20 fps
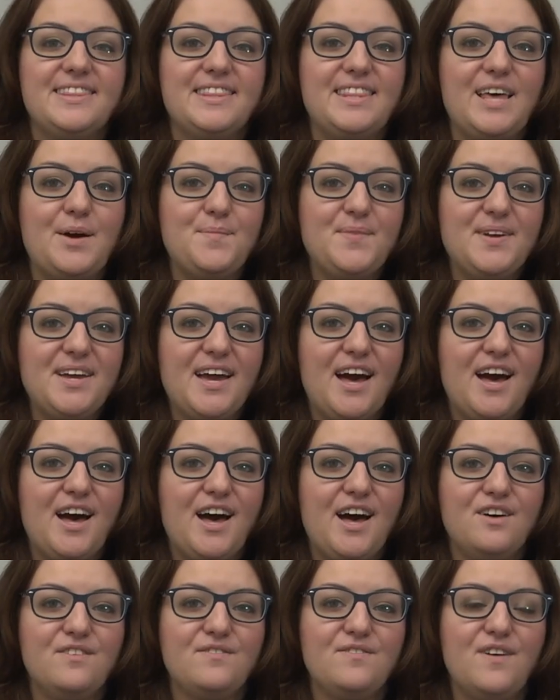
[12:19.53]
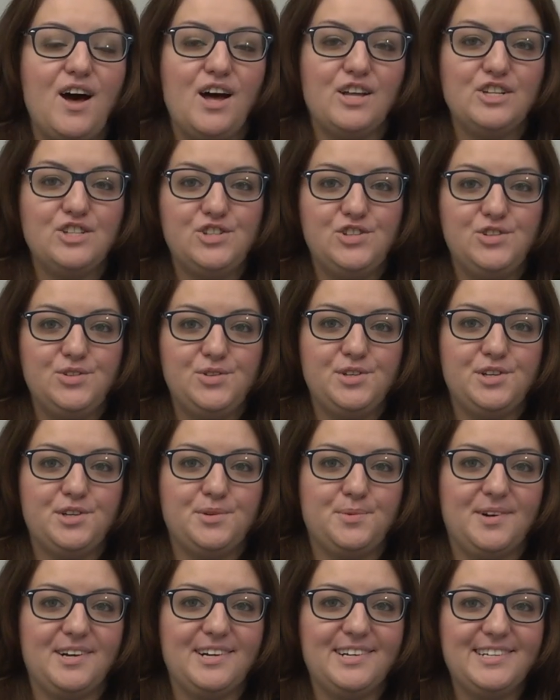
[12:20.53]
Then we have Do
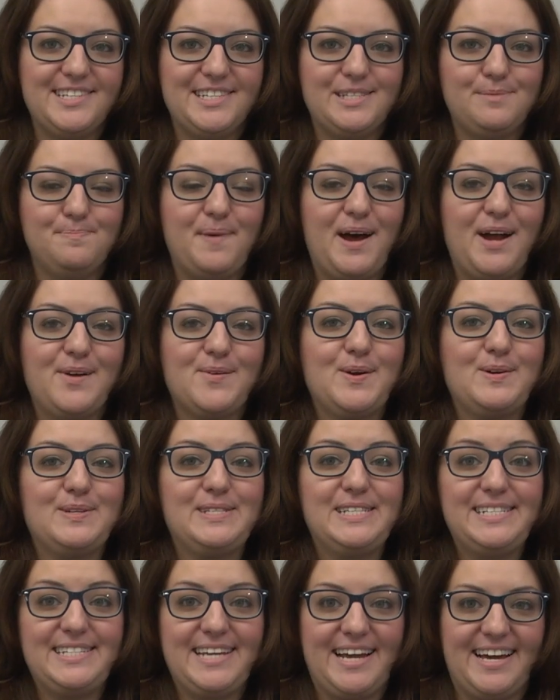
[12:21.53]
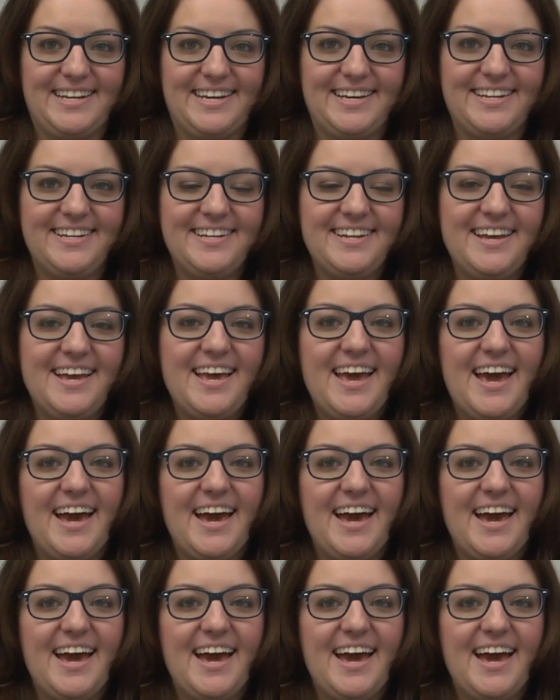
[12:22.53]
Your Worst by Rosie Danan,